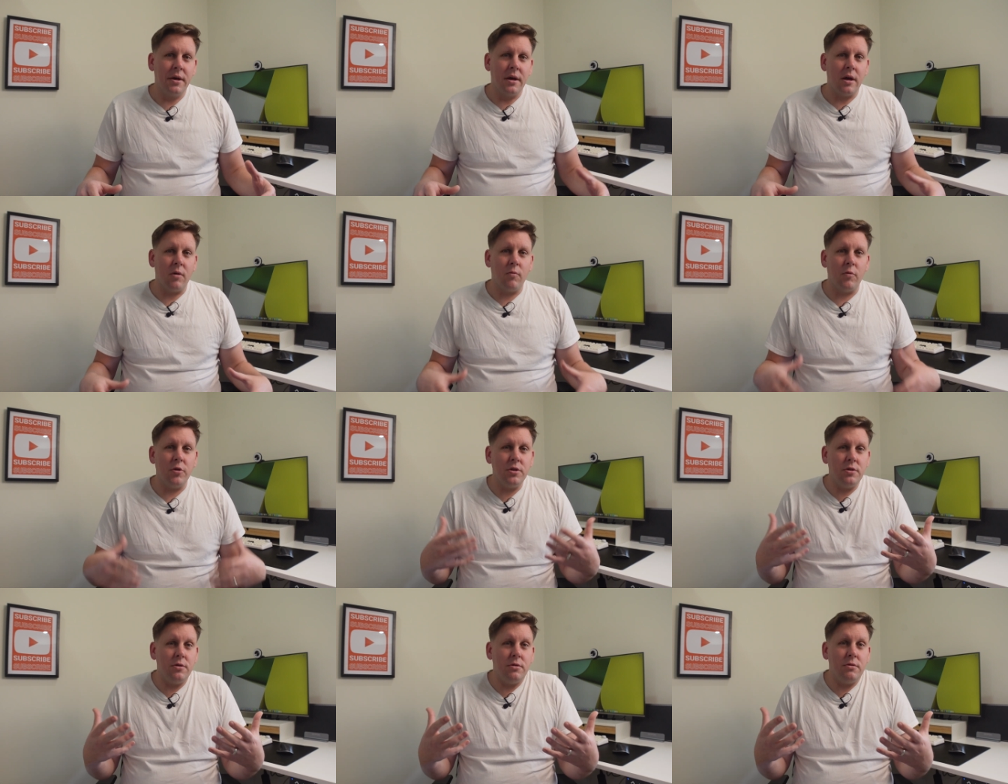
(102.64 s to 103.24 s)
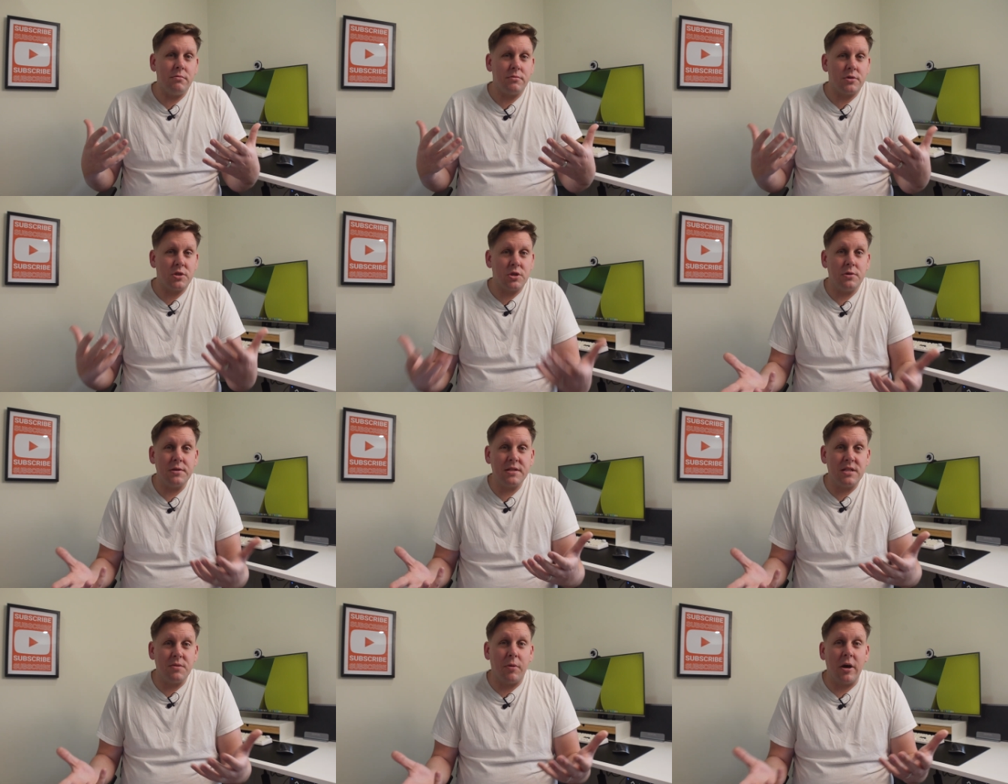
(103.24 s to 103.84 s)
And when you
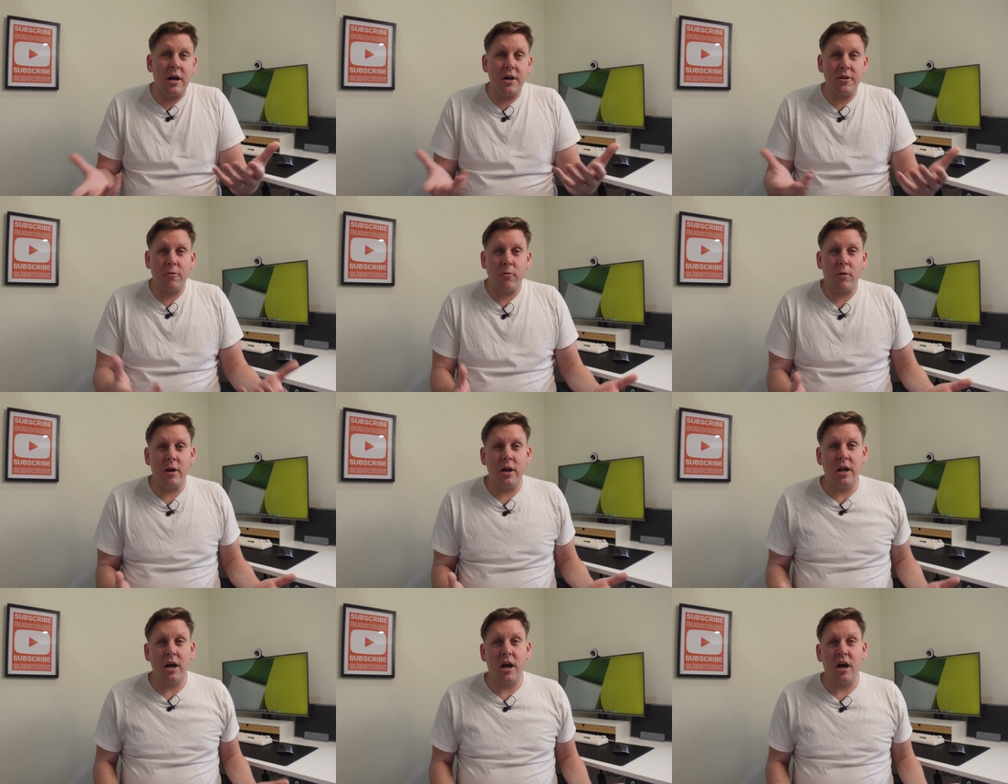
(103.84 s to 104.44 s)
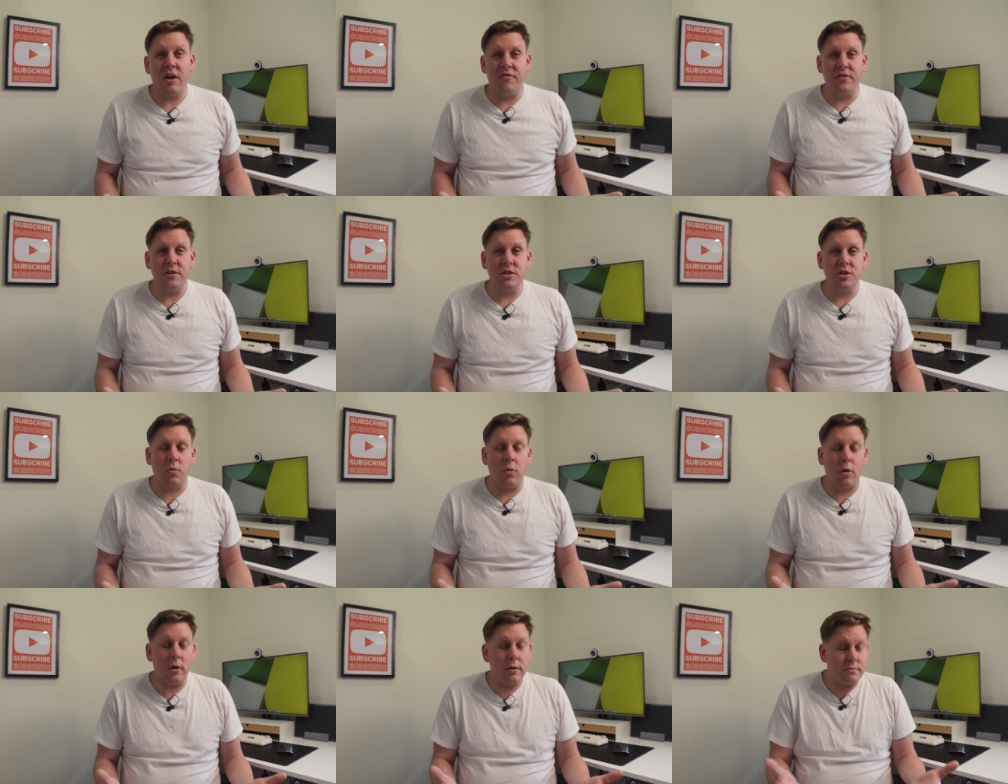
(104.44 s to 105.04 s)
choose to buy a
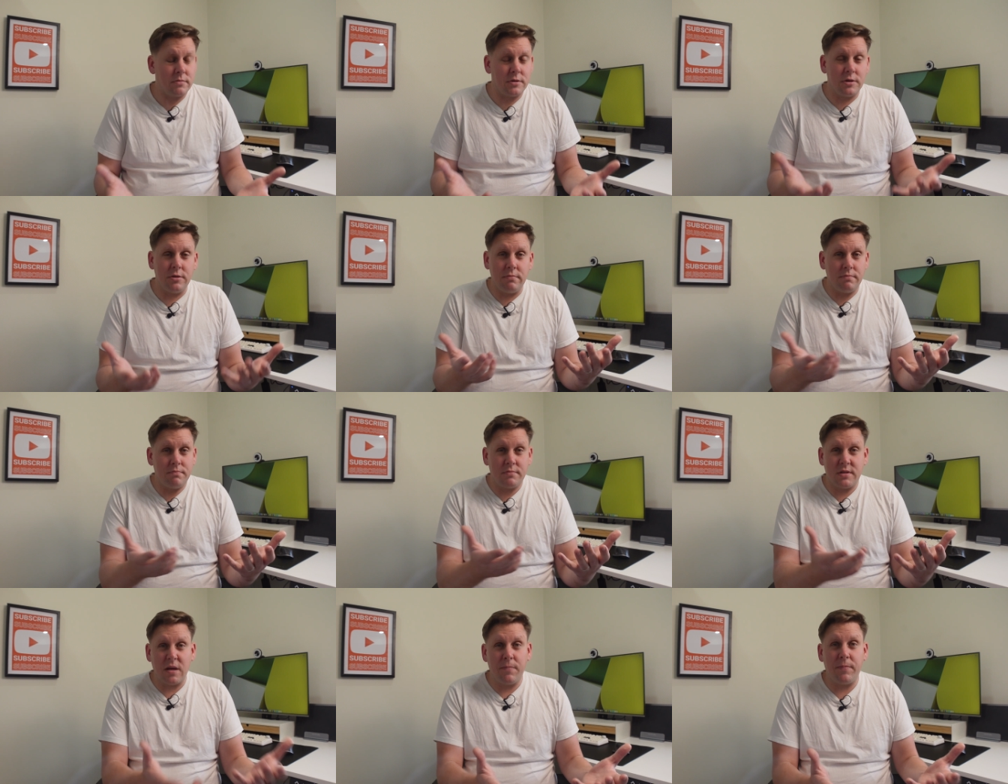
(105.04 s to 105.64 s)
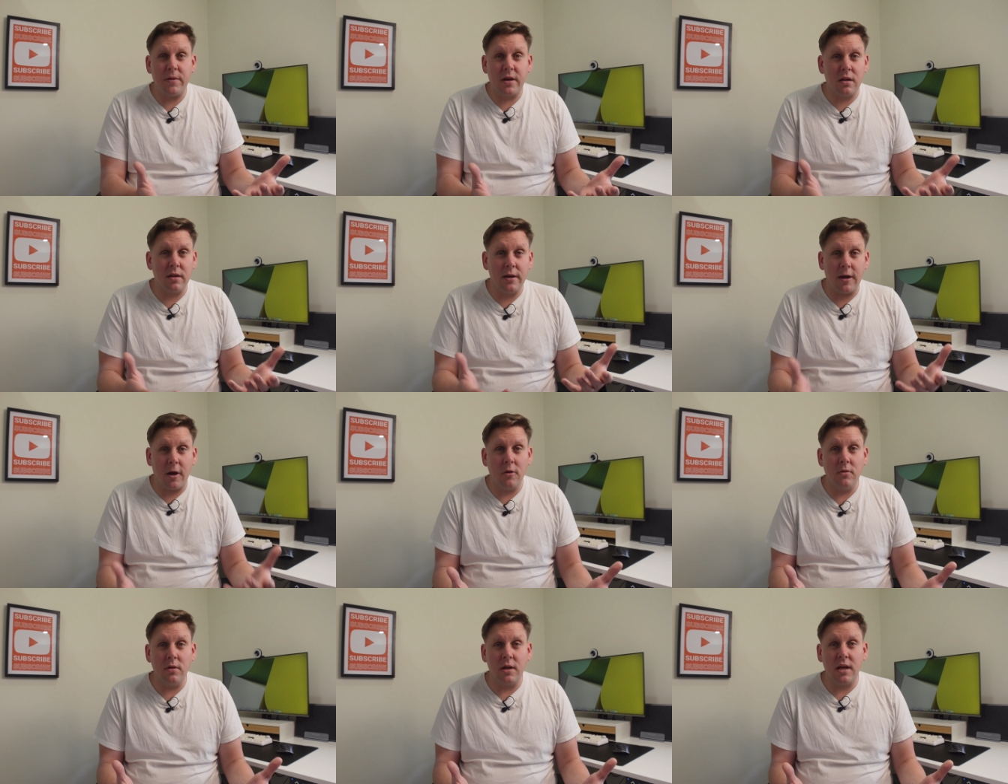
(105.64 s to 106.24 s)
3.5-inch quad, you typically
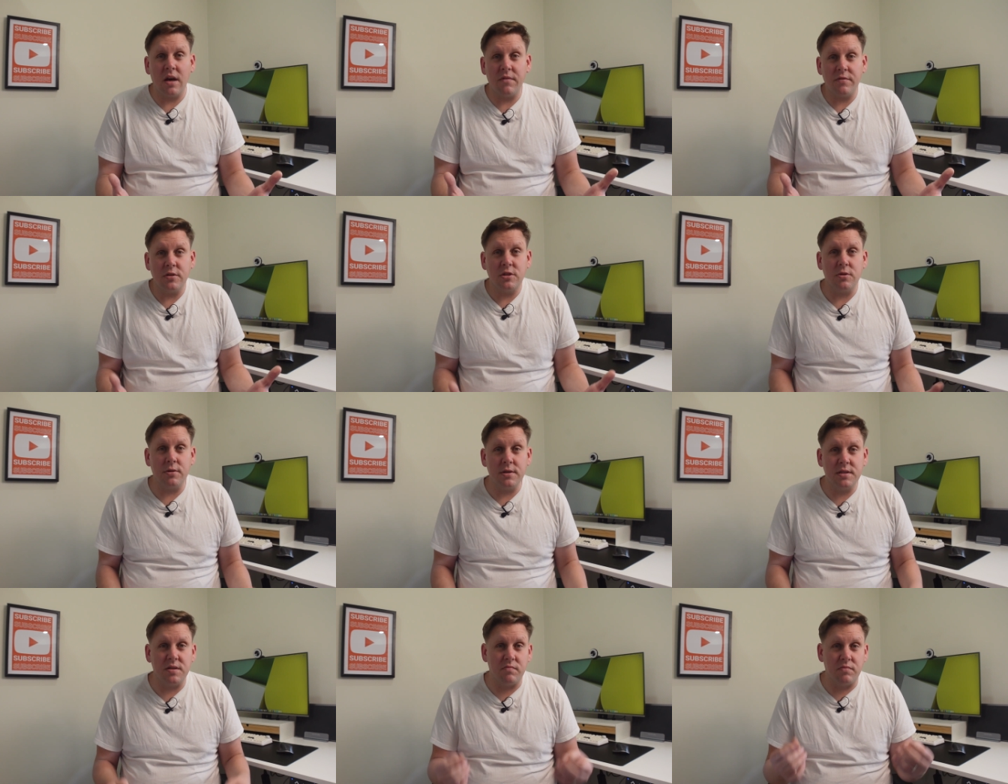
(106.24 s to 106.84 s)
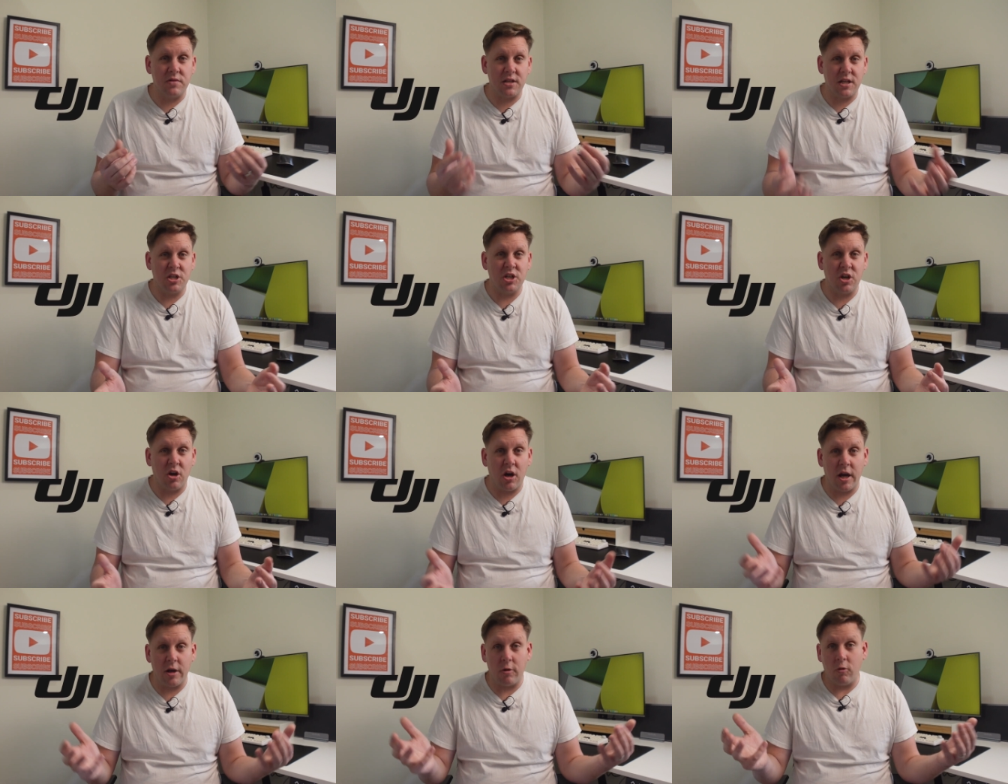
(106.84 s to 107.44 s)
only have a choice of DJI
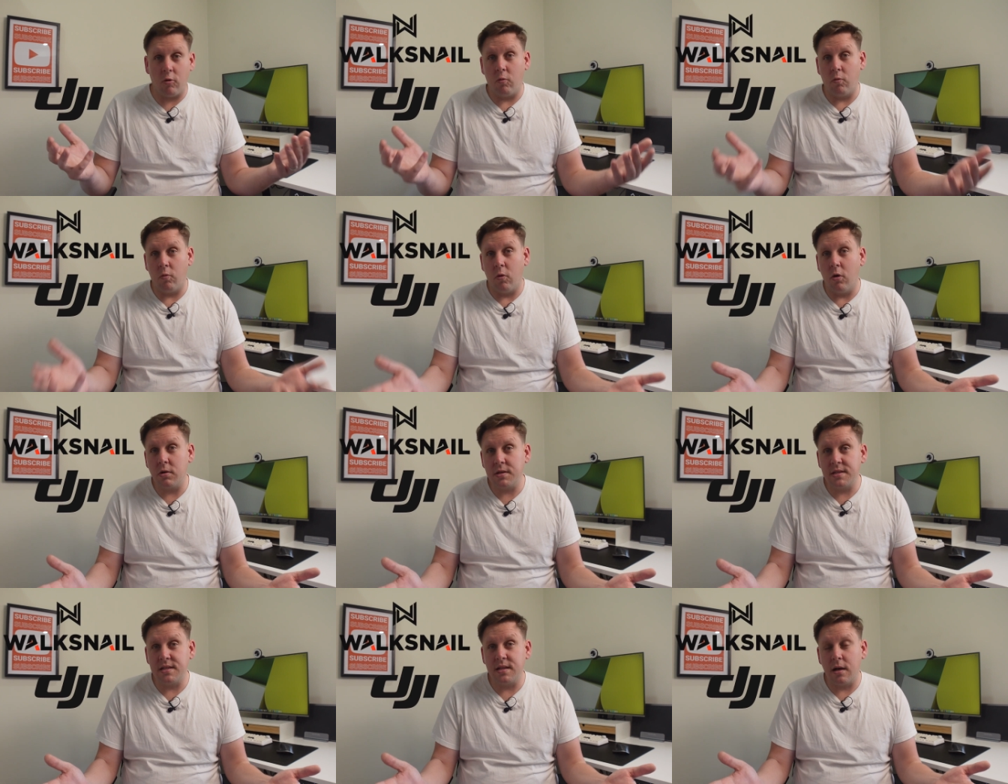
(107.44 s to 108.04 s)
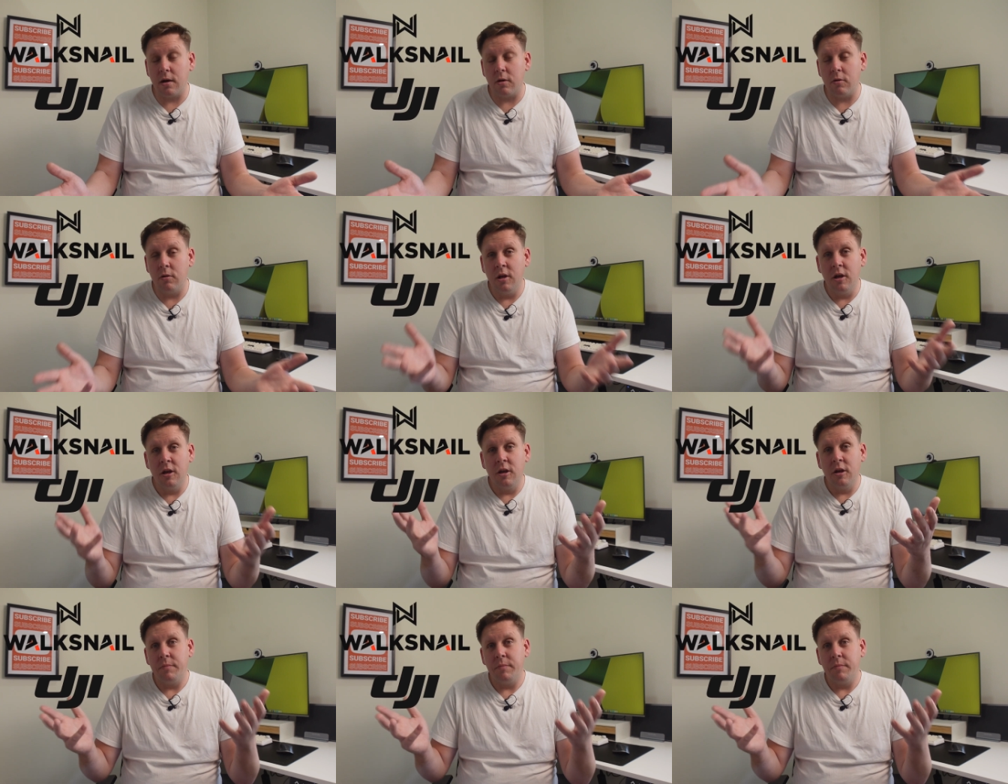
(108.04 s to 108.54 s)
or Walksnail